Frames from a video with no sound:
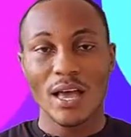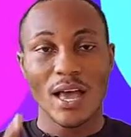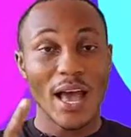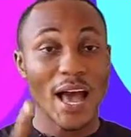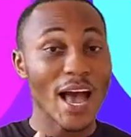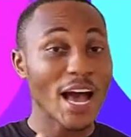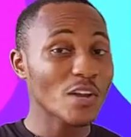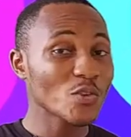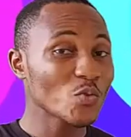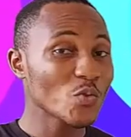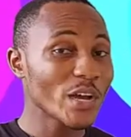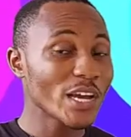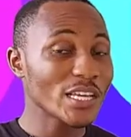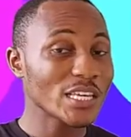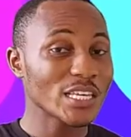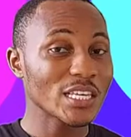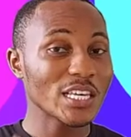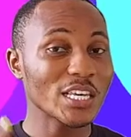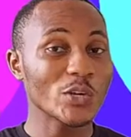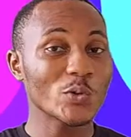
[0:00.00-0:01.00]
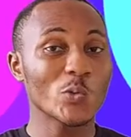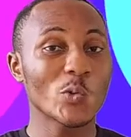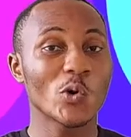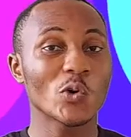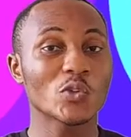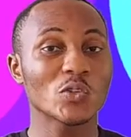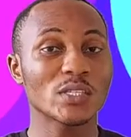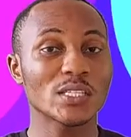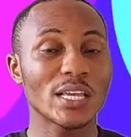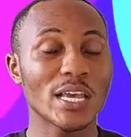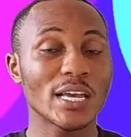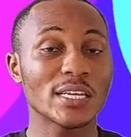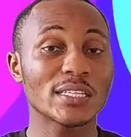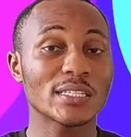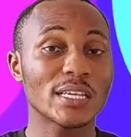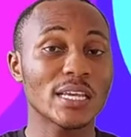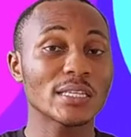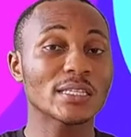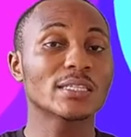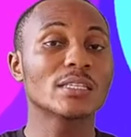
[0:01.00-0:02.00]
hard work equals
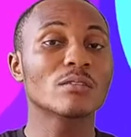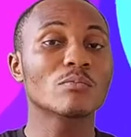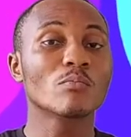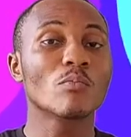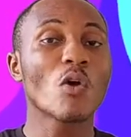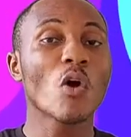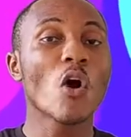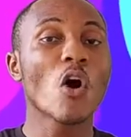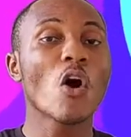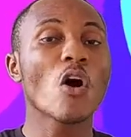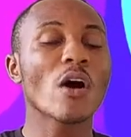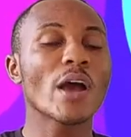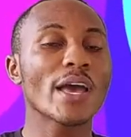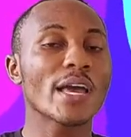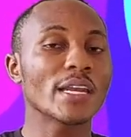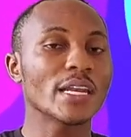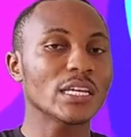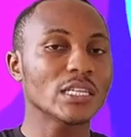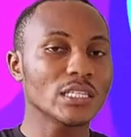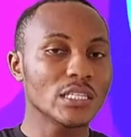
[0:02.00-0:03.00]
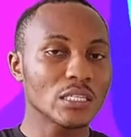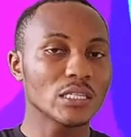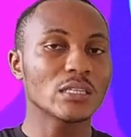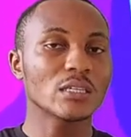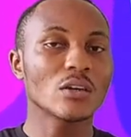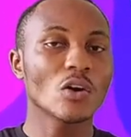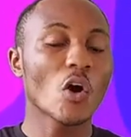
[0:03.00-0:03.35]
exerting more energy